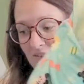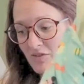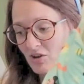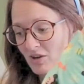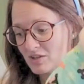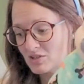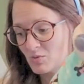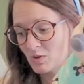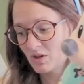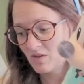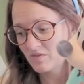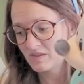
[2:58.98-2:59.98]
have already
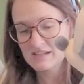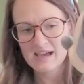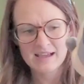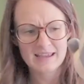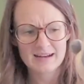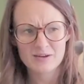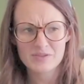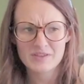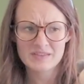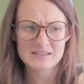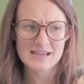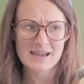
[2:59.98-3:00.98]
torn off the tag and I don't think
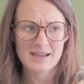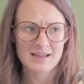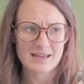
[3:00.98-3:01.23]
the tag